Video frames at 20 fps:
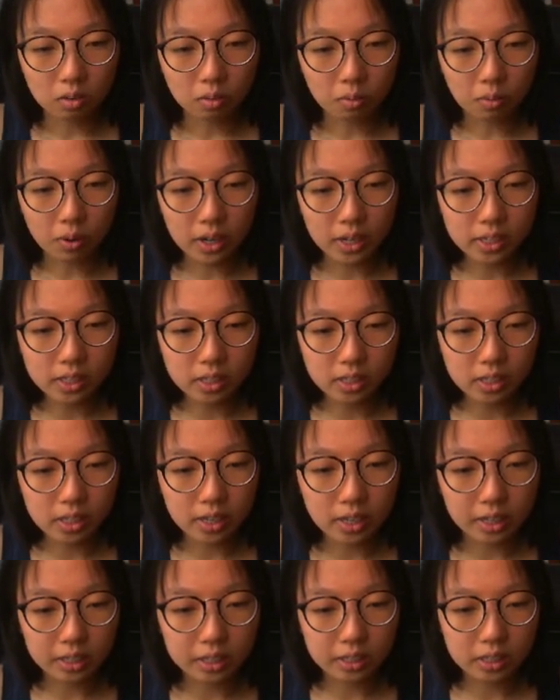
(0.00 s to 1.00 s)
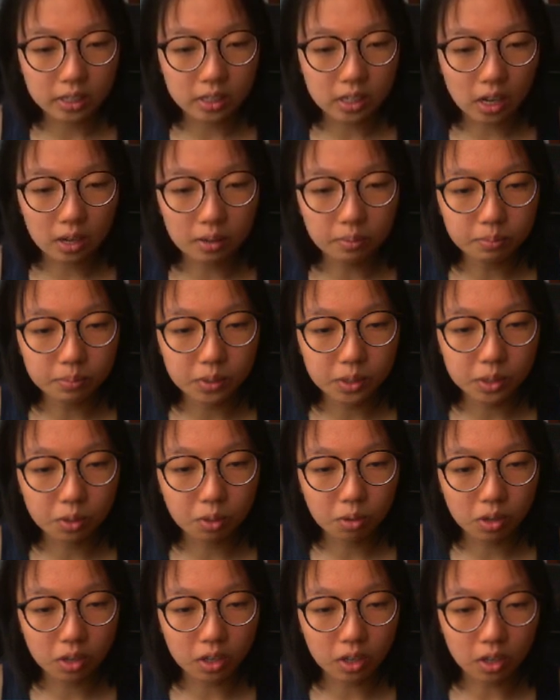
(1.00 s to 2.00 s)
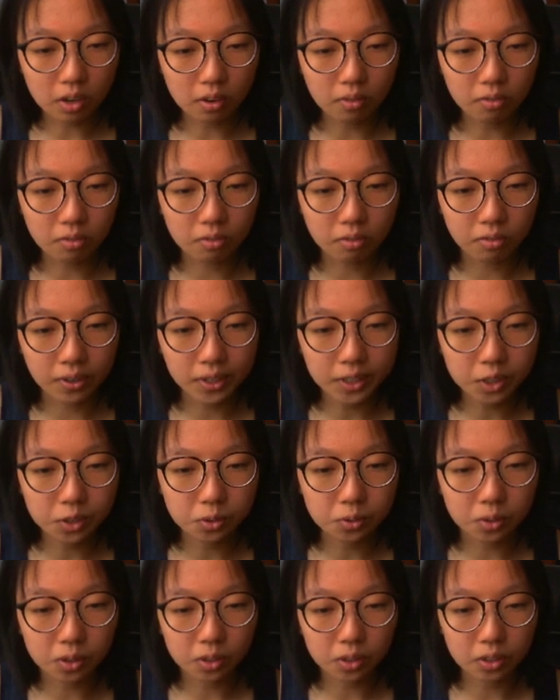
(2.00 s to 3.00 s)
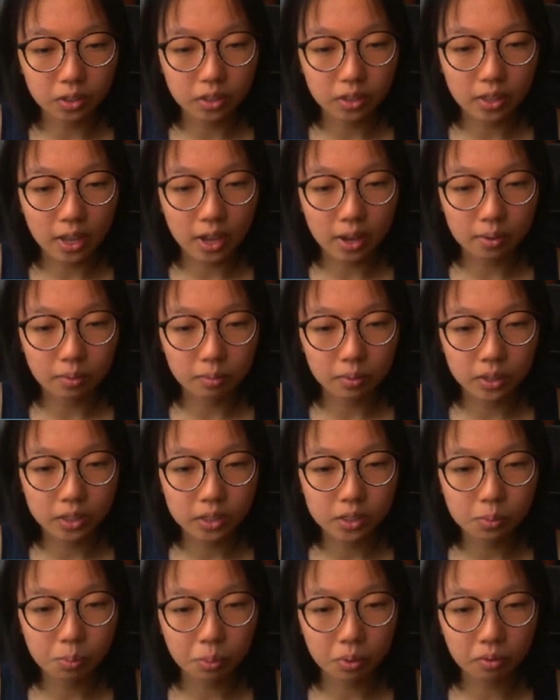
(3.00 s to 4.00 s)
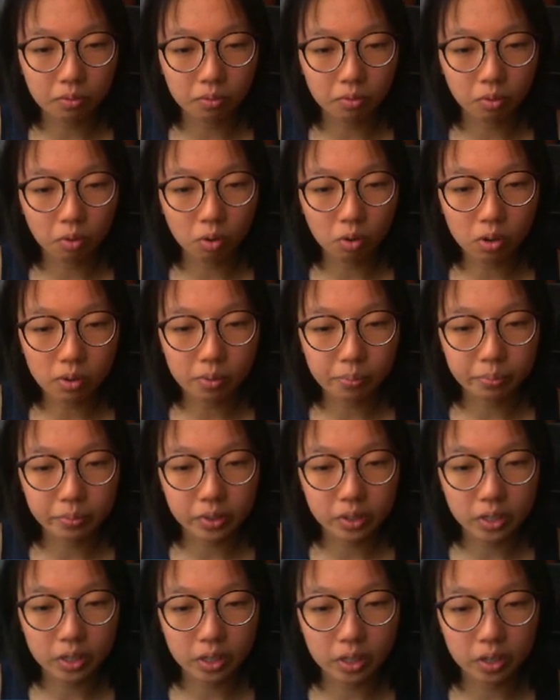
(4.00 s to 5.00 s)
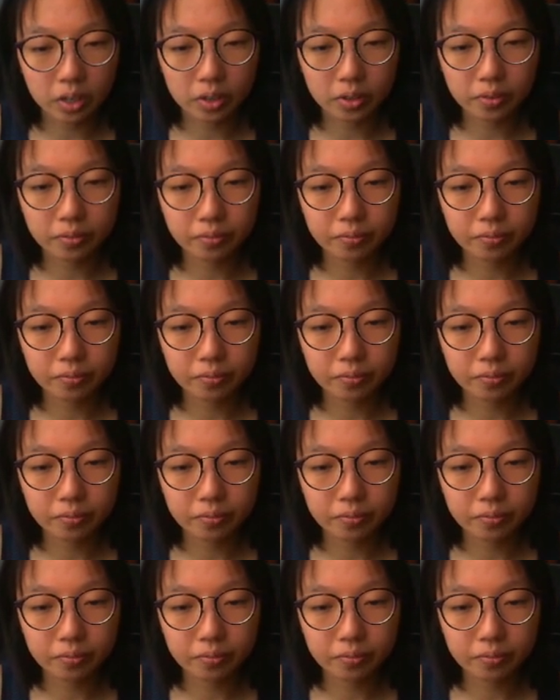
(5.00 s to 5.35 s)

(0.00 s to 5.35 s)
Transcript: Was there some sort of ritual that was performed here?